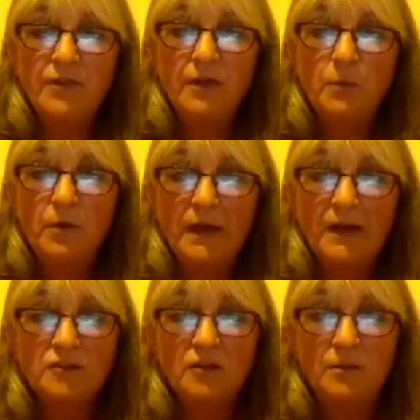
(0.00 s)
that we're
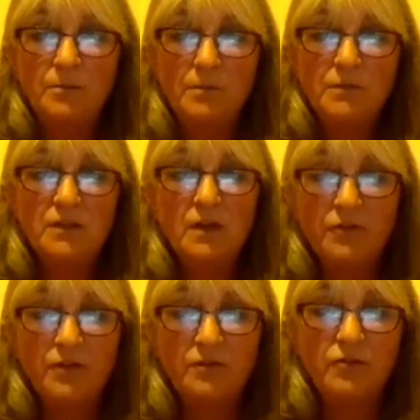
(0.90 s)
actually
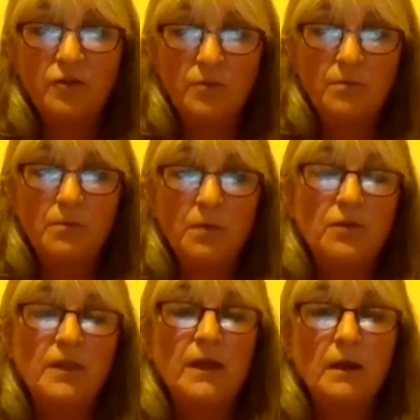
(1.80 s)
starting to
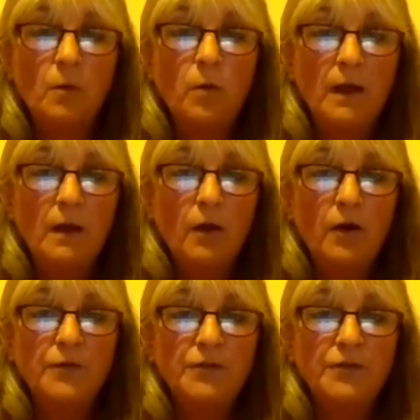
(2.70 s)
mirror that quite a lot.